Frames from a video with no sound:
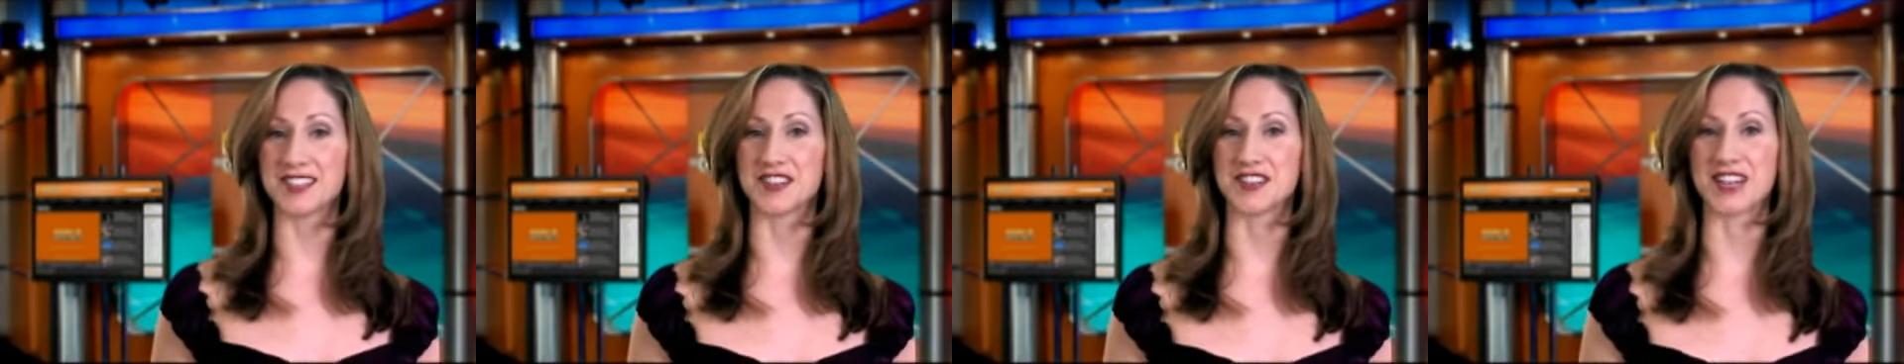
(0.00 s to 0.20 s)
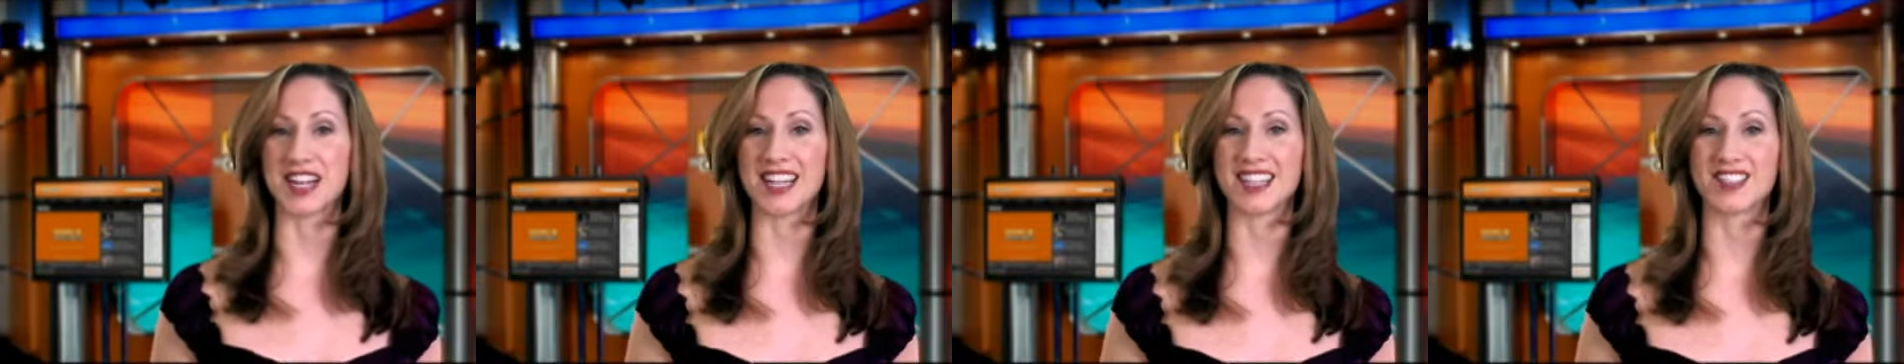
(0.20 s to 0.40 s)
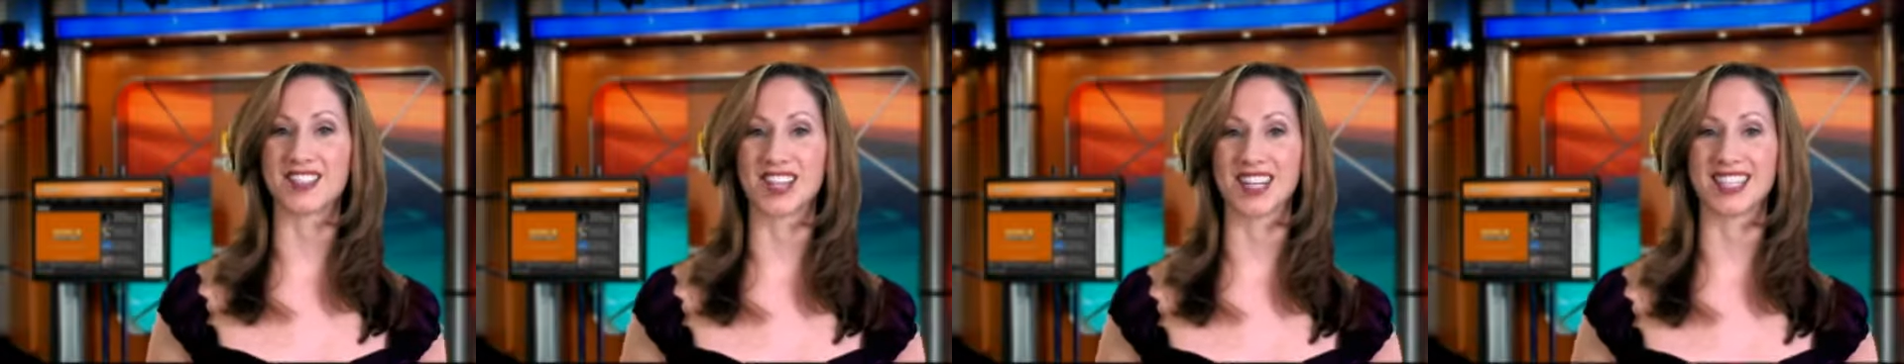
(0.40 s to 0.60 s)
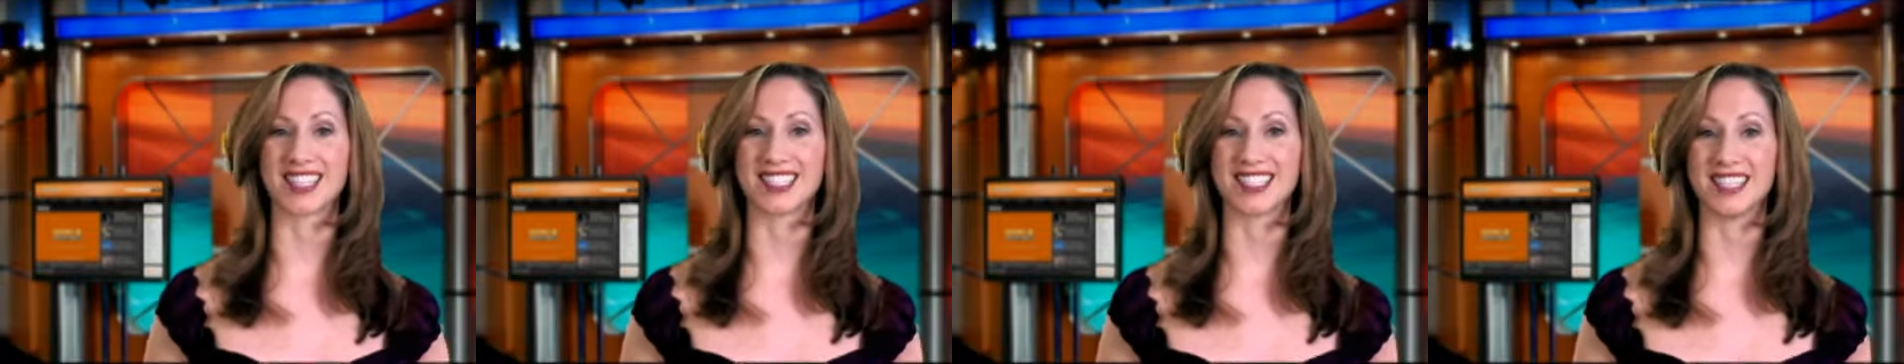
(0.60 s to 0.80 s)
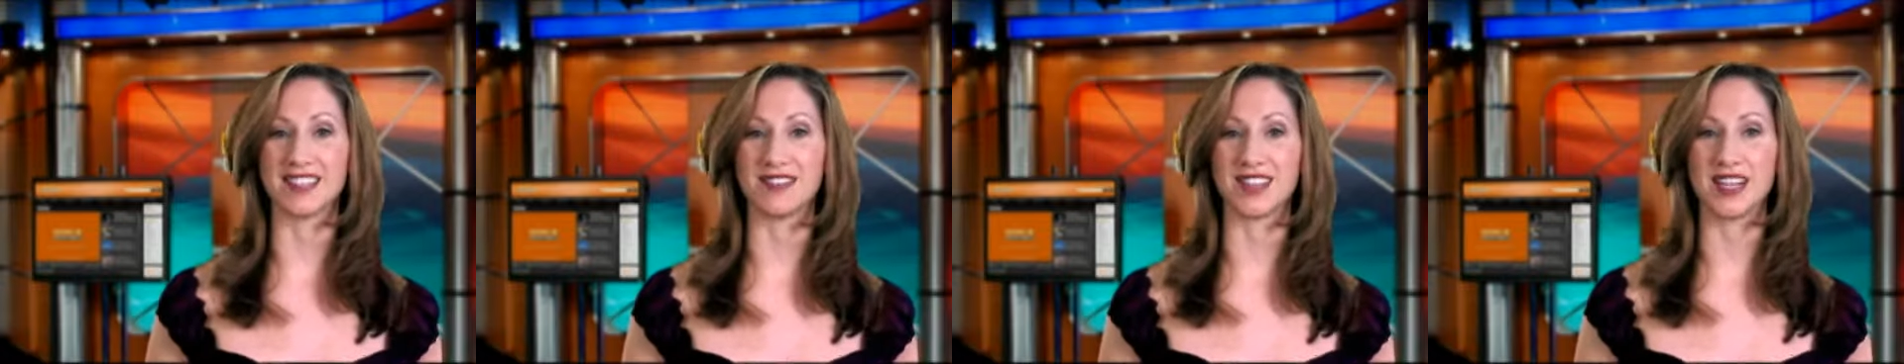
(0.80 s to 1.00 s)
is your Dance Channel
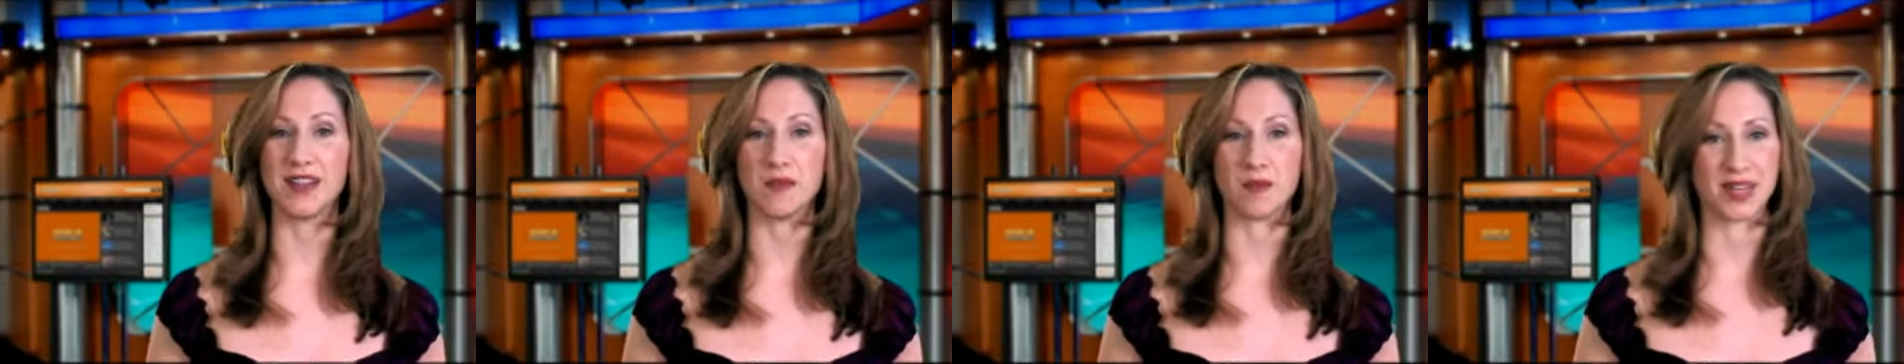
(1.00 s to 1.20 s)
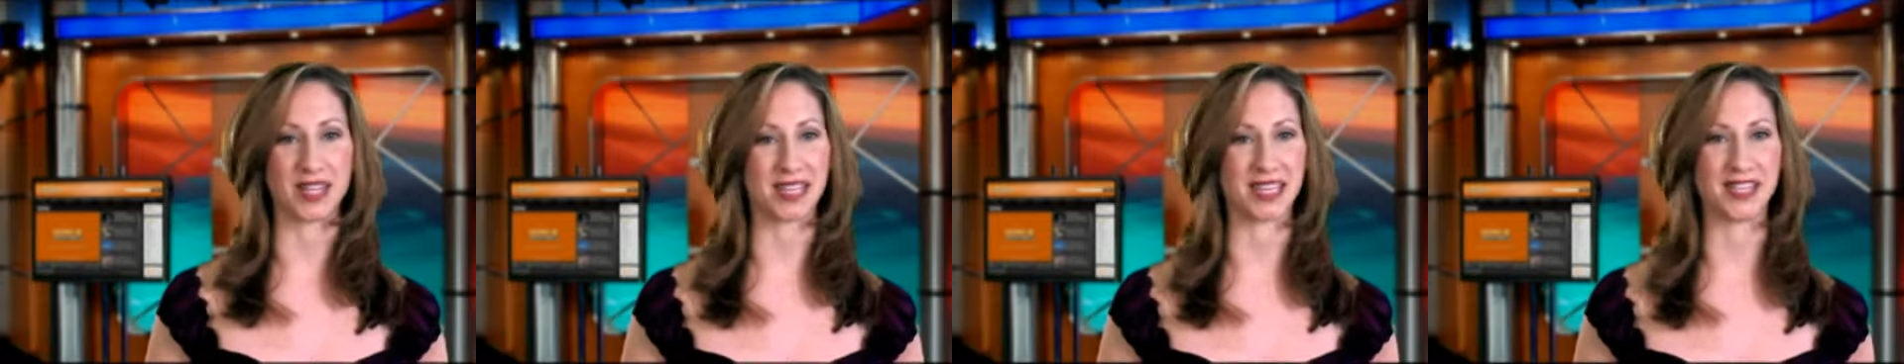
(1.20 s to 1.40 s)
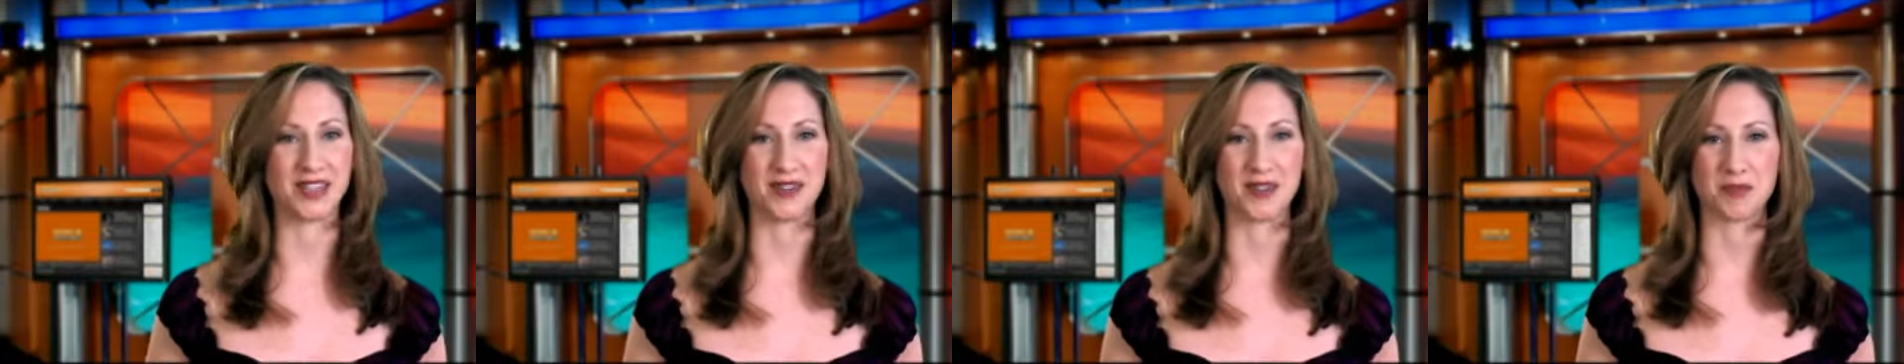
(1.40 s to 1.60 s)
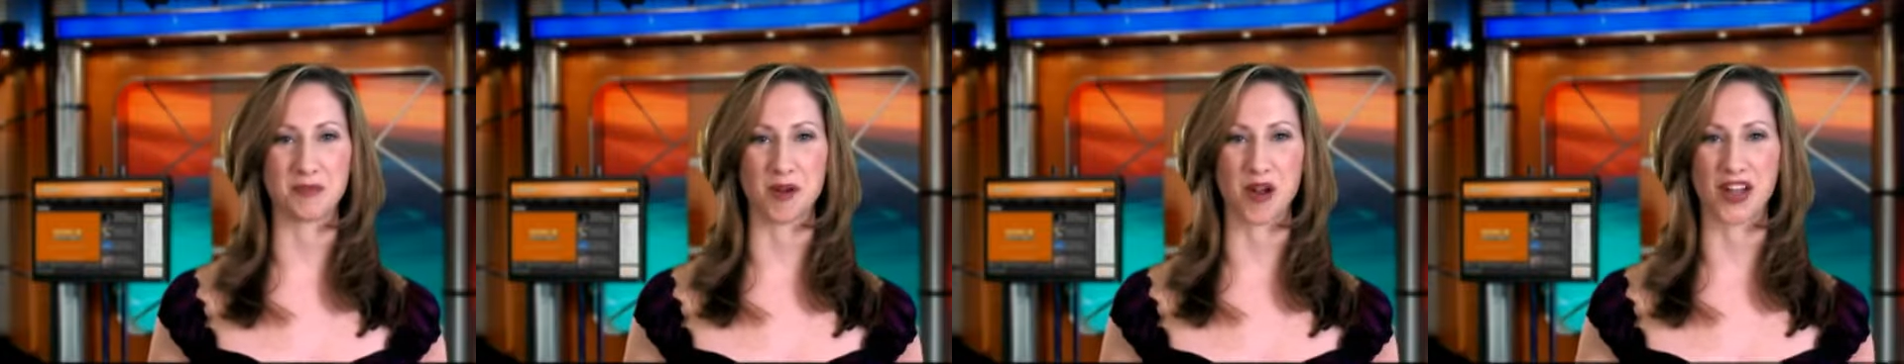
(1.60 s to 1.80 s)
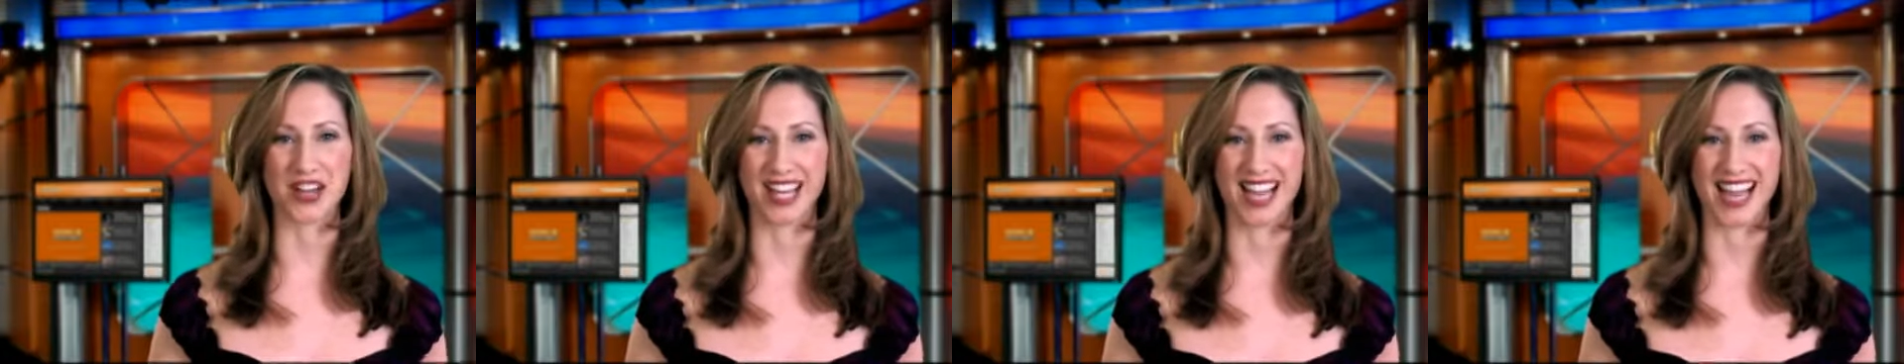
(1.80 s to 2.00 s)
TV weekly news
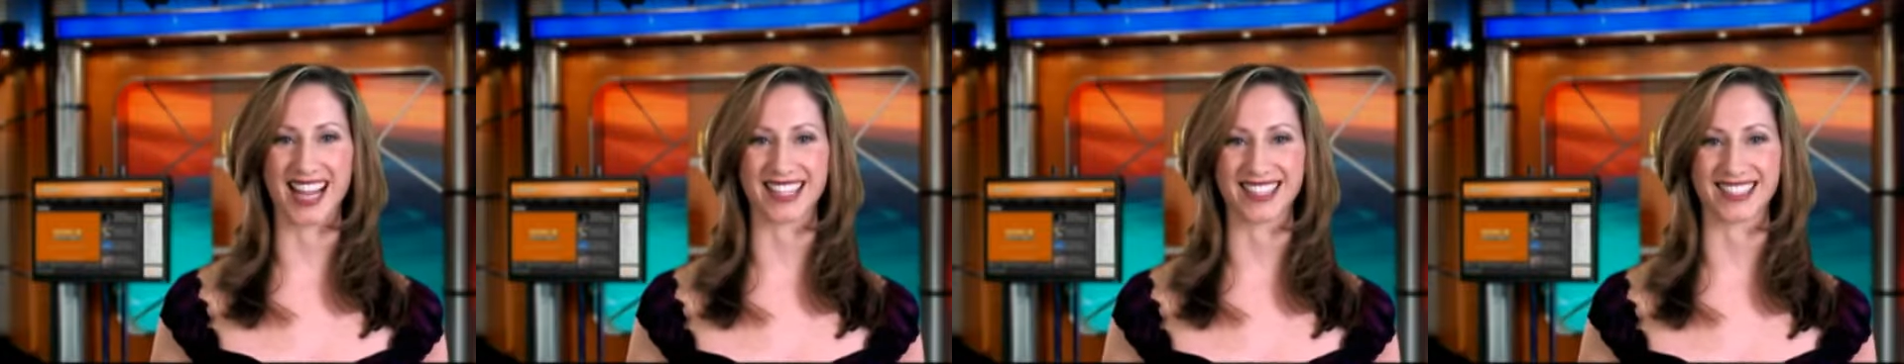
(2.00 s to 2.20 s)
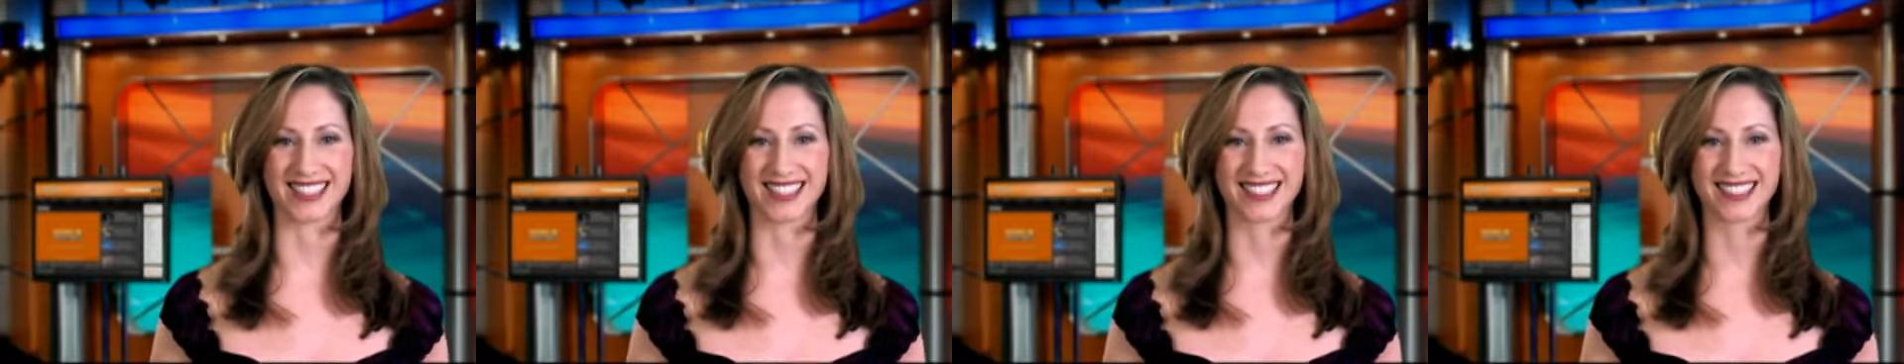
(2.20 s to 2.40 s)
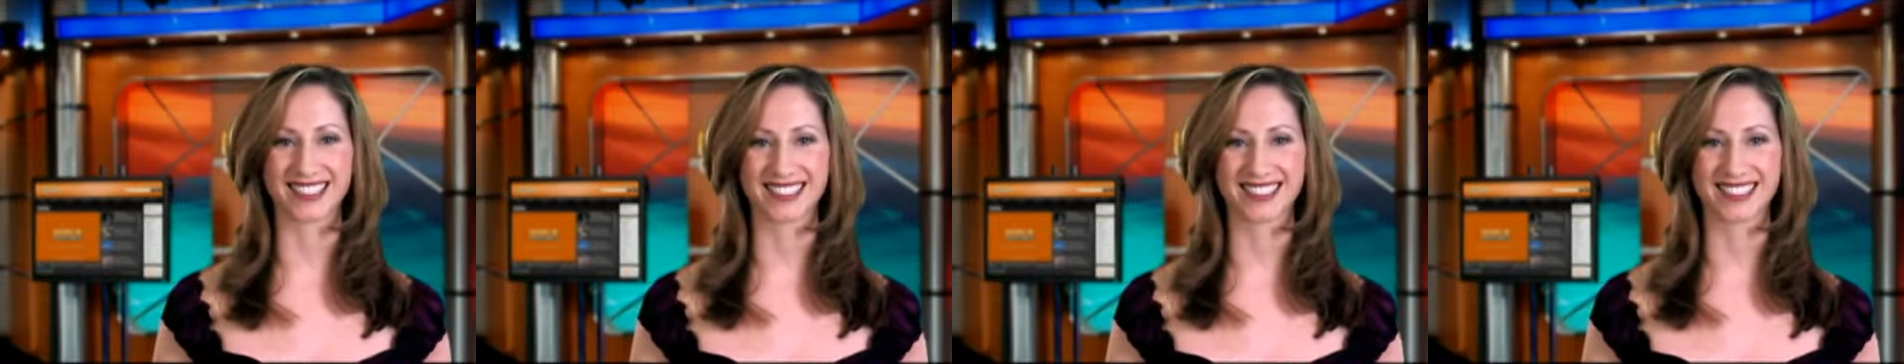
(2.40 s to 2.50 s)
broadcast.